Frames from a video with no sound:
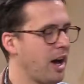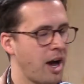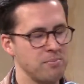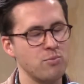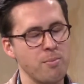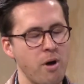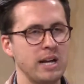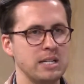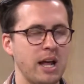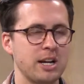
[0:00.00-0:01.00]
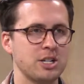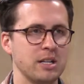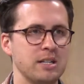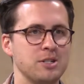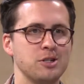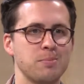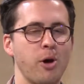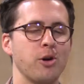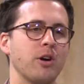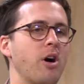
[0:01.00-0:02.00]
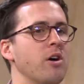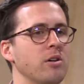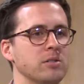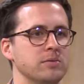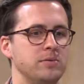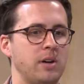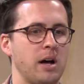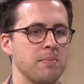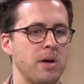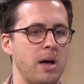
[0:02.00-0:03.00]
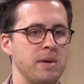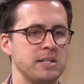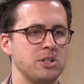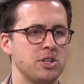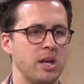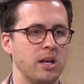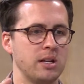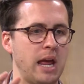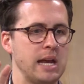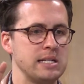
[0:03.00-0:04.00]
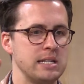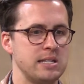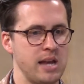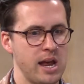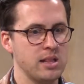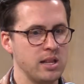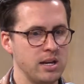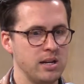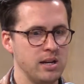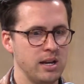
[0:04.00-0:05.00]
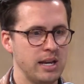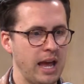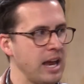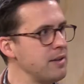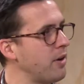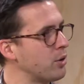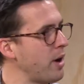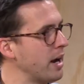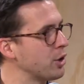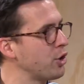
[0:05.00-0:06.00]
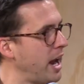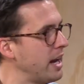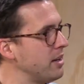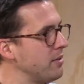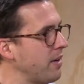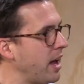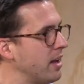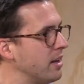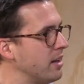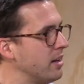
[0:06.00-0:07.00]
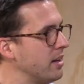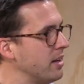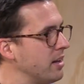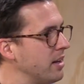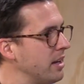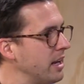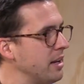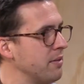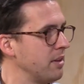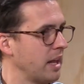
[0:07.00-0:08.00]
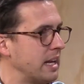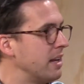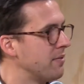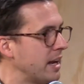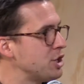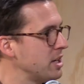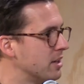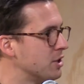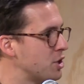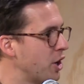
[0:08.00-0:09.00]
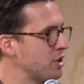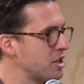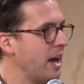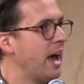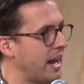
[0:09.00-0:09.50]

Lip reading: I'm reminded actually, as you spoke, of a message that Andy Stanley gave around creative and innovation in the church.